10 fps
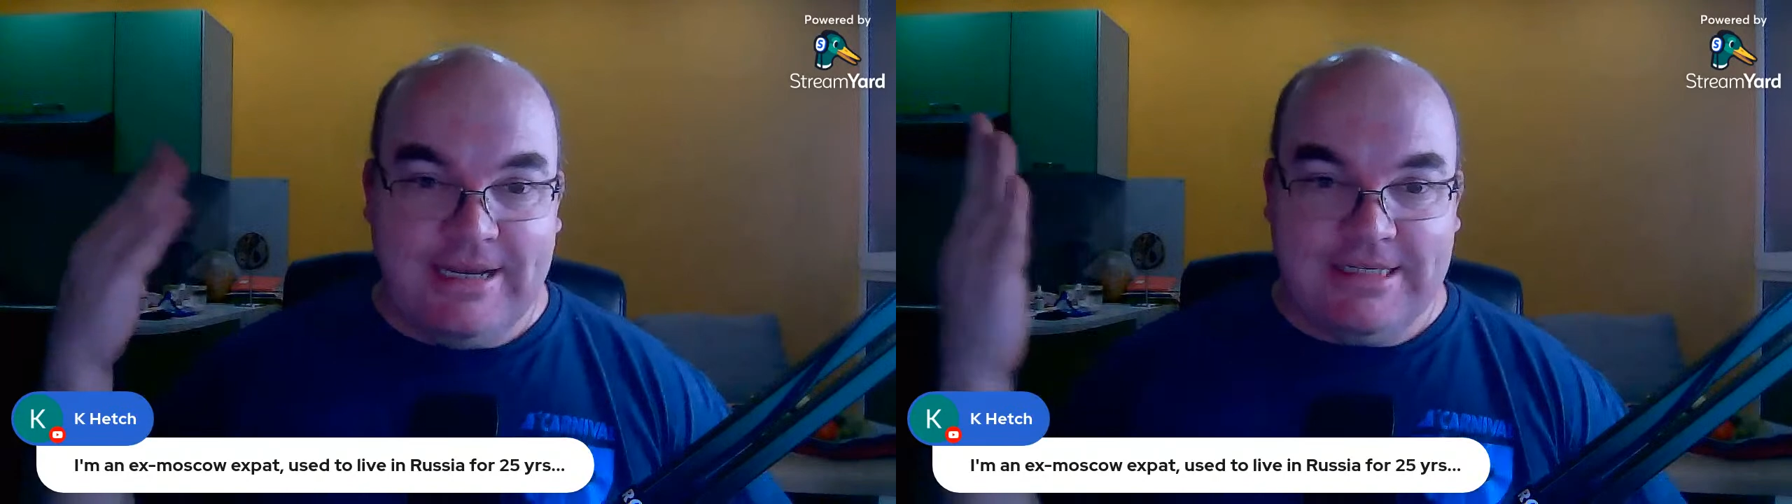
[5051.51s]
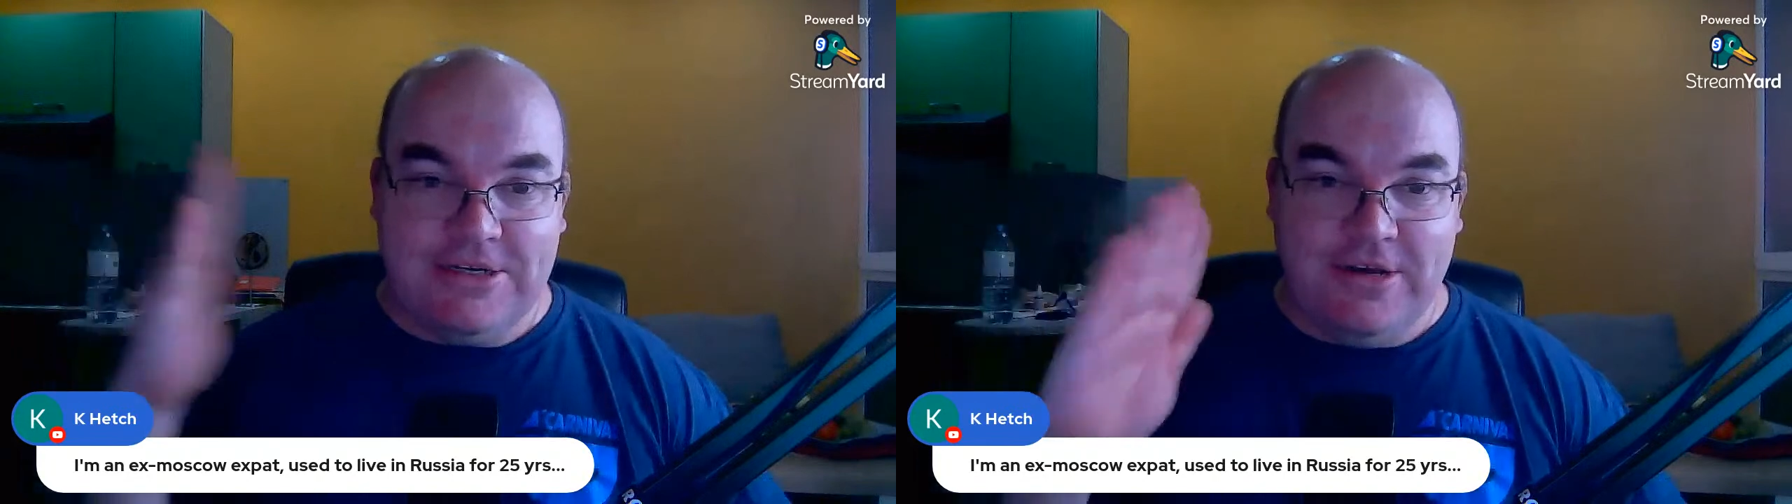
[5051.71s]

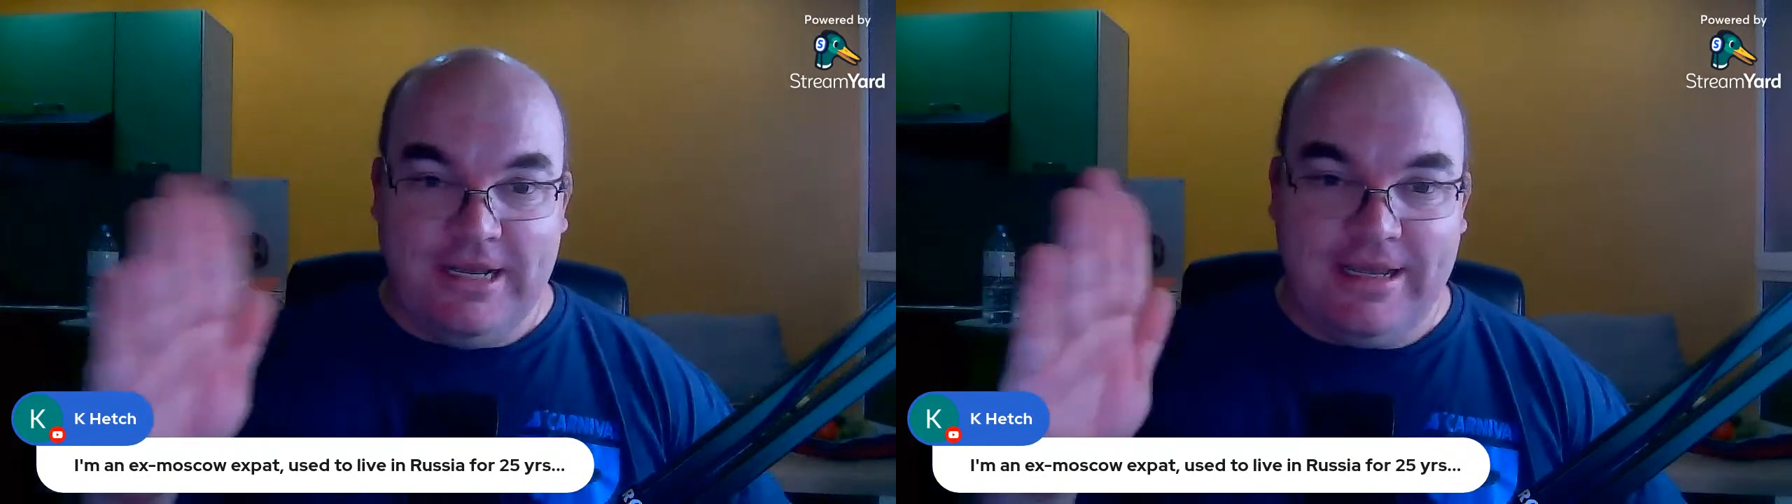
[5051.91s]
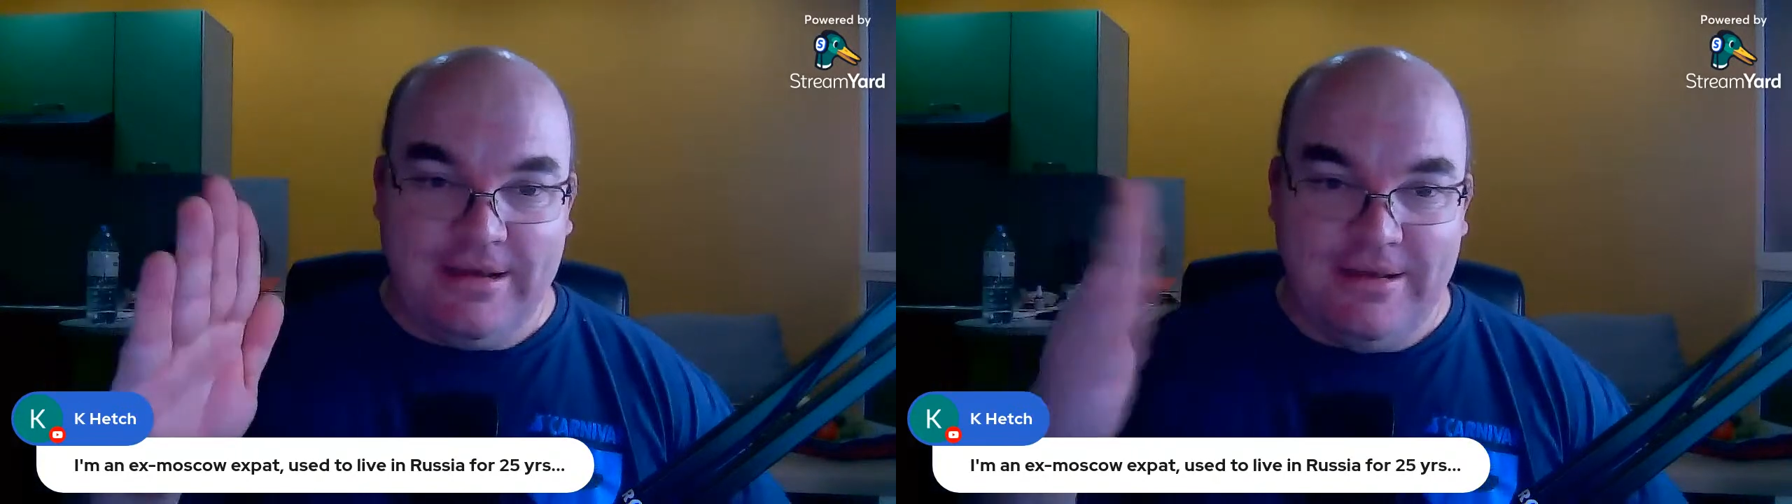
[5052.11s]

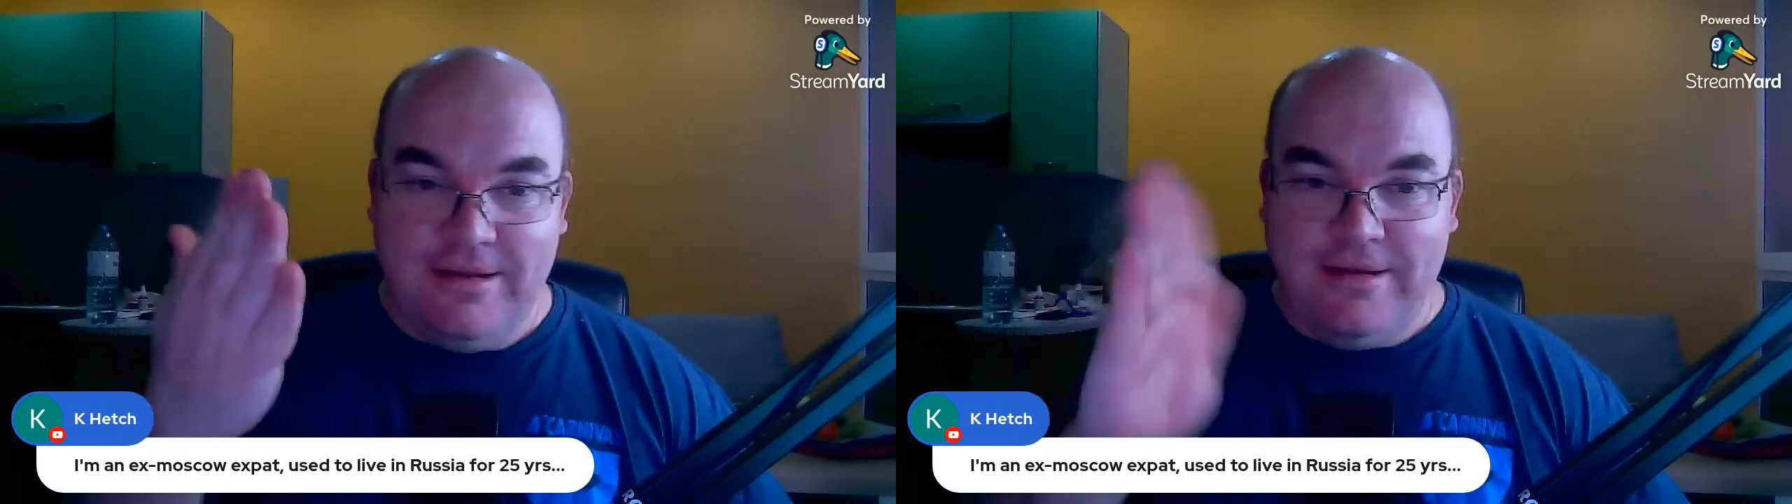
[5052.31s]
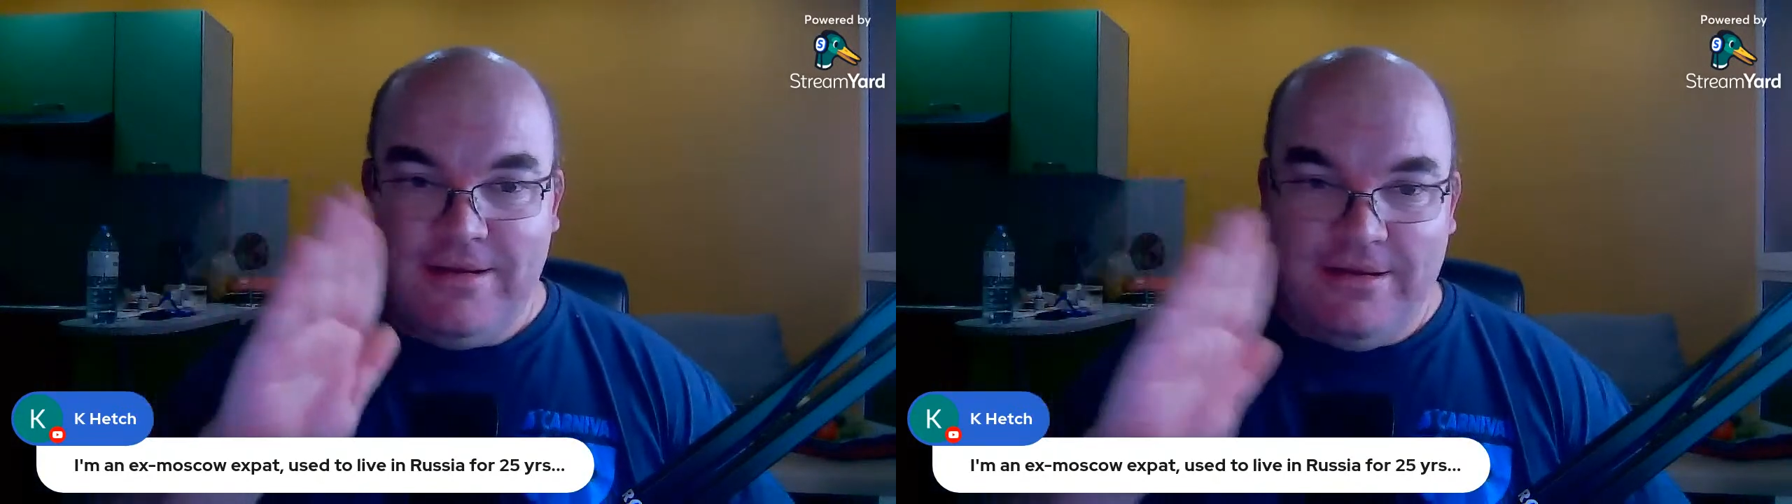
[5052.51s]
turning
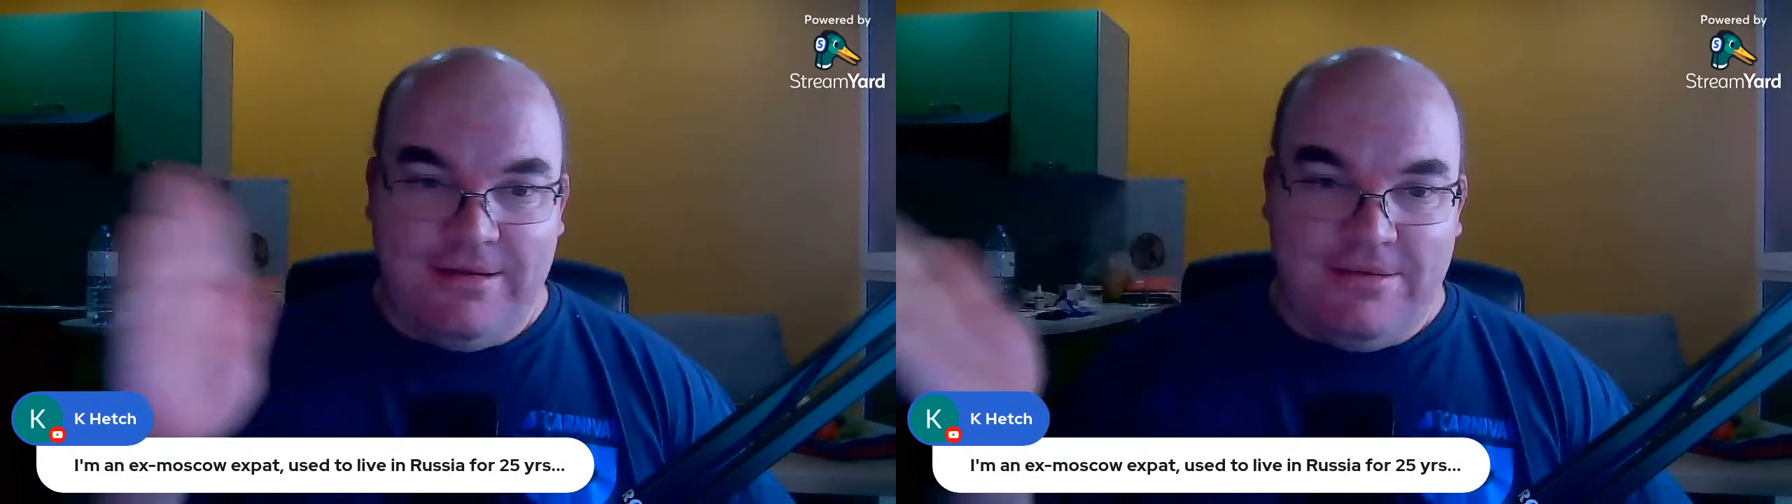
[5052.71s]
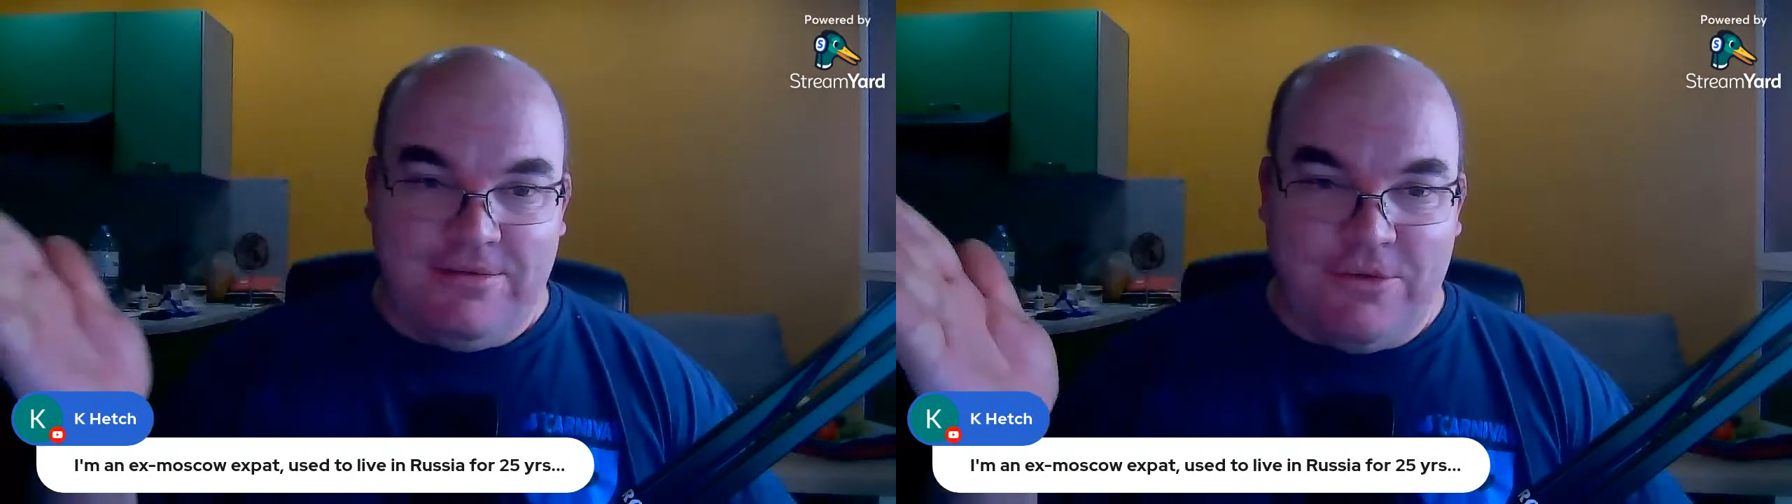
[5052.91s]

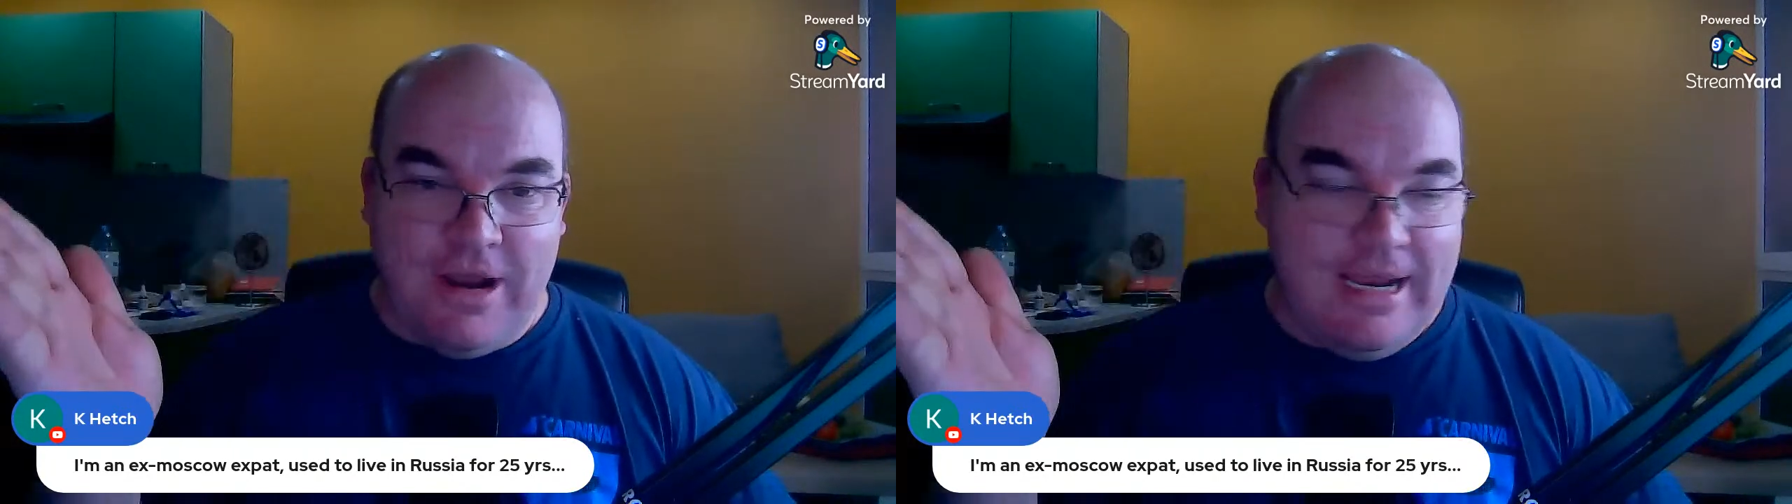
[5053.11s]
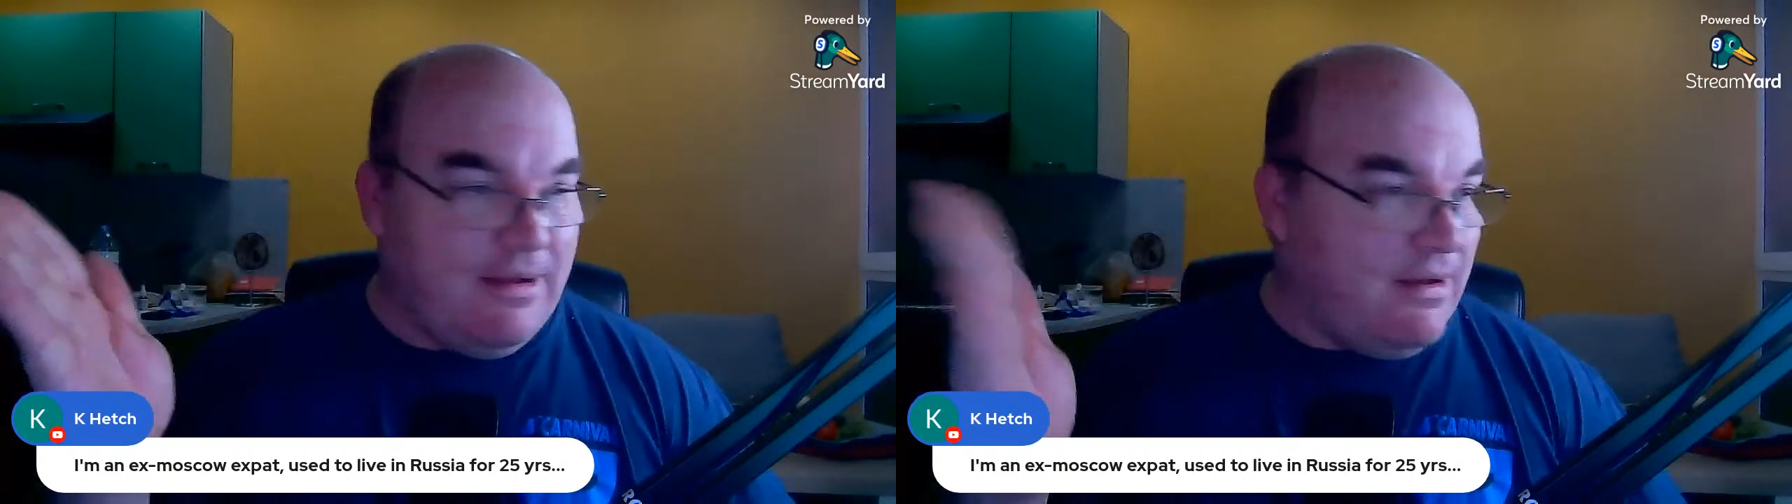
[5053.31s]
right.